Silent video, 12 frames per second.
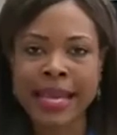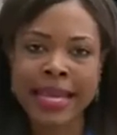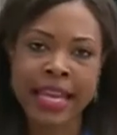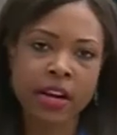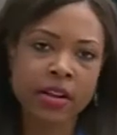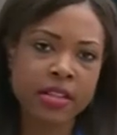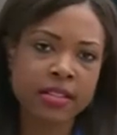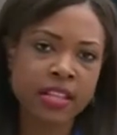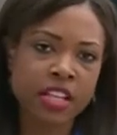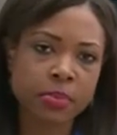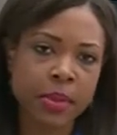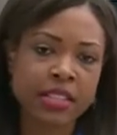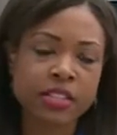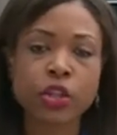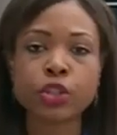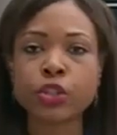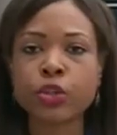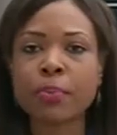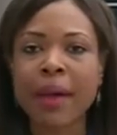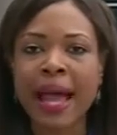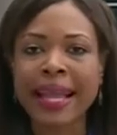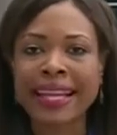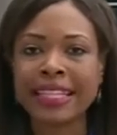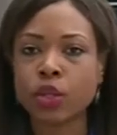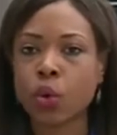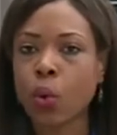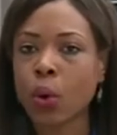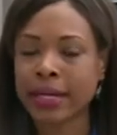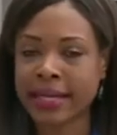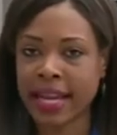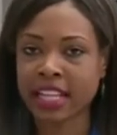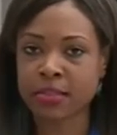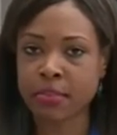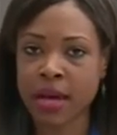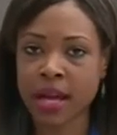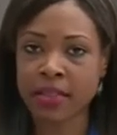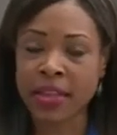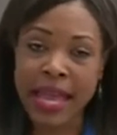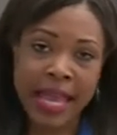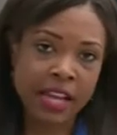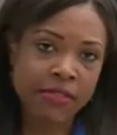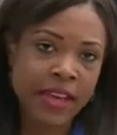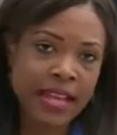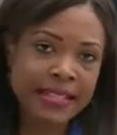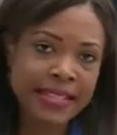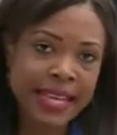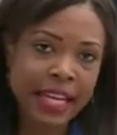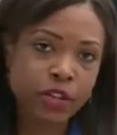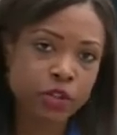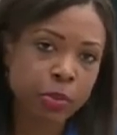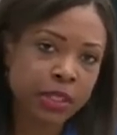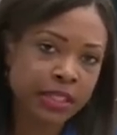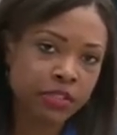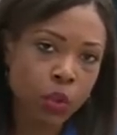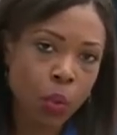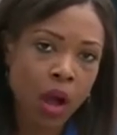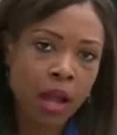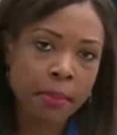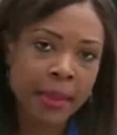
Karen, the suspects are due back in court next month. Investigators believe DeJuan